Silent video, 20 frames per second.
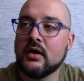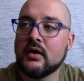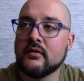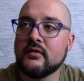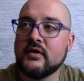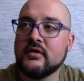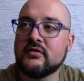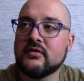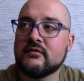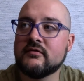
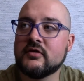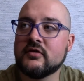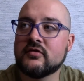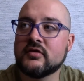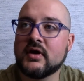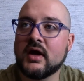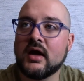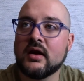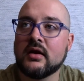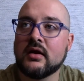these have
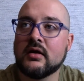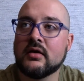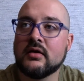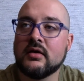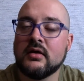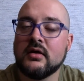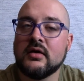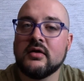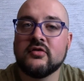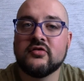just kind of
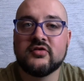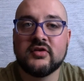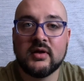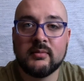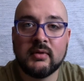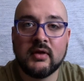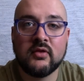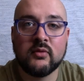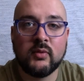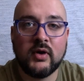set
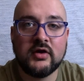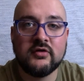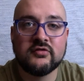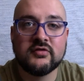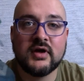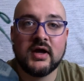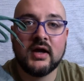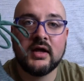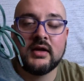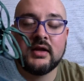by the
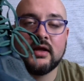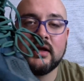wayside